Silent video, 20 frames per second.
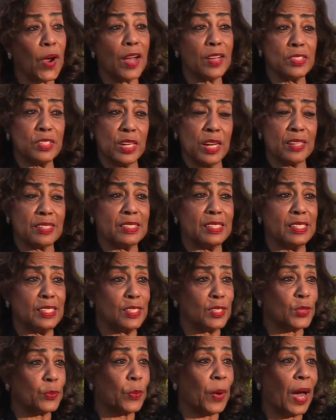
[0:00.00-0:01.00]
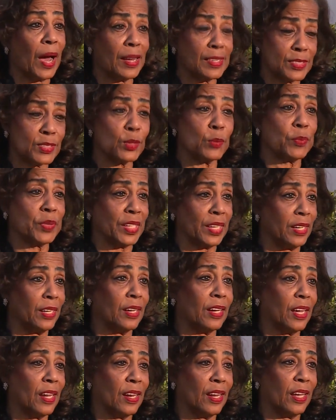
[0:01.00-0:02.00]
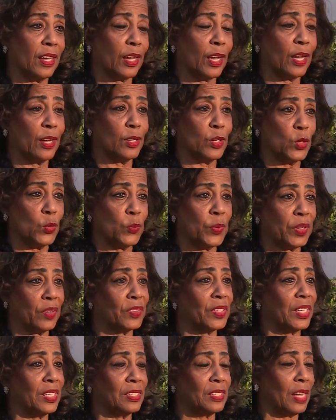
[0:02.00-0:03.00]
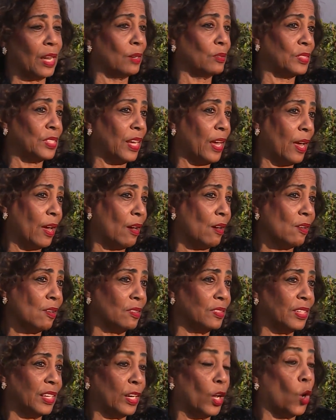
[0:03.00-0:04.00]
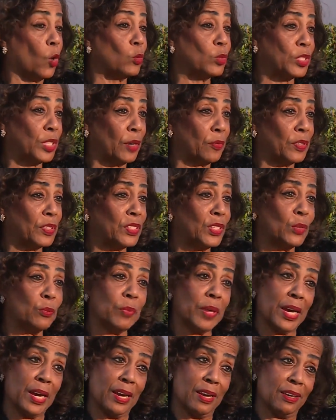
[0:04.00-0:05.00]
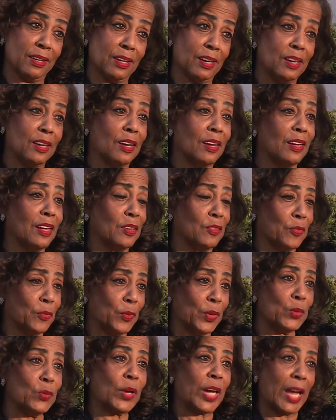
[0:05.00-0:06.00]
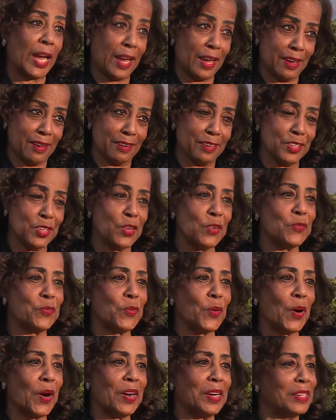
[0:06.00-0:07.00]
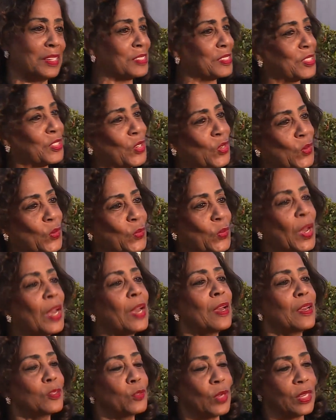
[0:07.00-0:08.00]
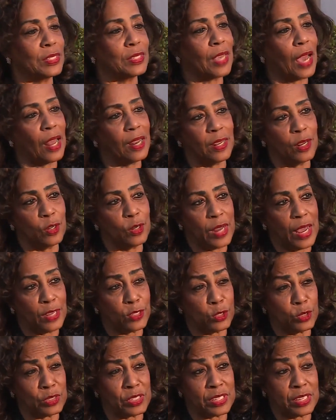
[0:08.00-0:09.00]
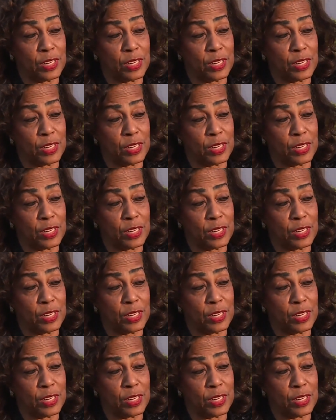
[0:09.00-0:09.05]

project is possibly getting a new building downtown, the old Jefferson Bank if we can for his new Dred Scott International